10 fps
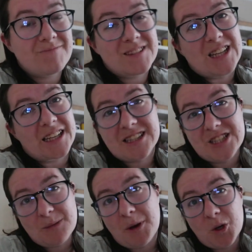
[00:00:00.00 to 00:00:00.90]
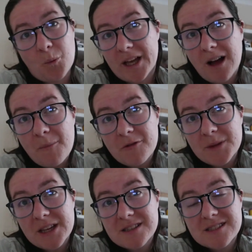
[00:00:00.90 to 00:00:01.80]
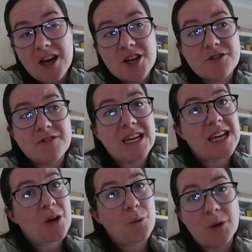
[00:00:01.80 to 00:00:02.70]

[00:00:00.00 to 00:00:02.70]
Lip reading: like, she might not wake up from the surgery, we